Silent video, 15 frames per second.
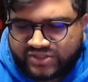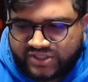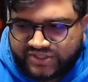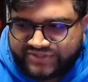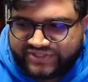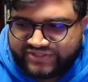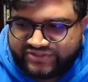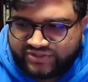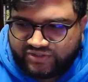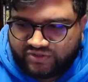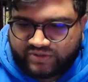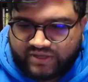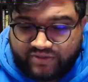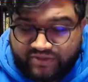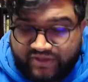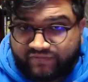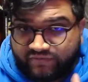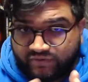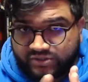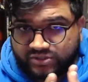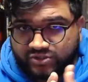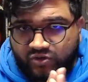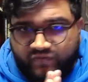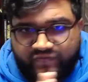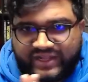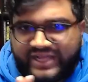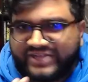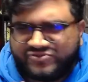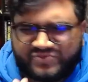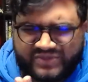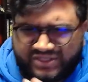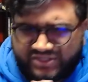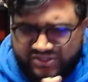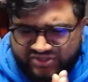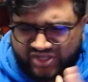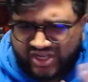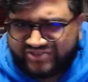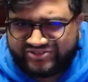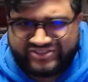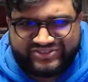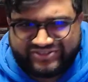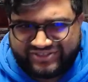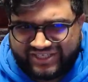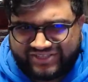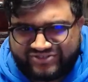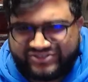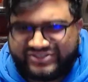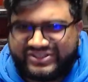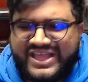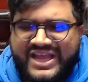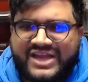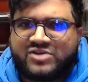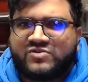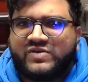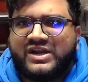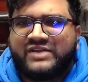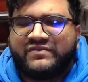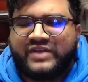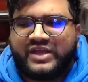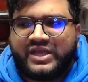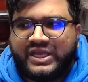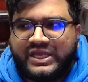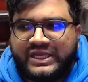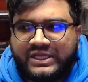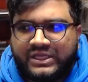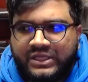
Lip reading: all season, you look how they've looked over the last week. Because all season isn't that great of a